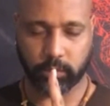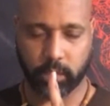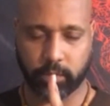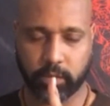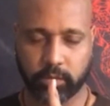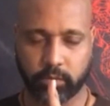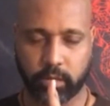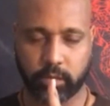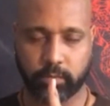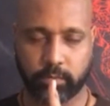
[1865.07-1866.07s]
I'm in his
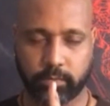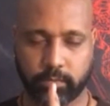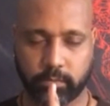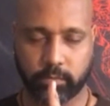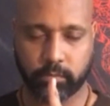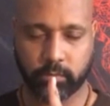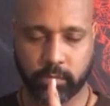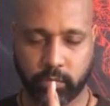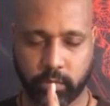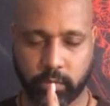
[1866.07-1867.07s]
realm
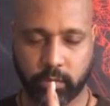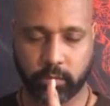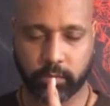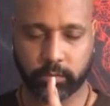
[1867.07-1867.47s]
with him.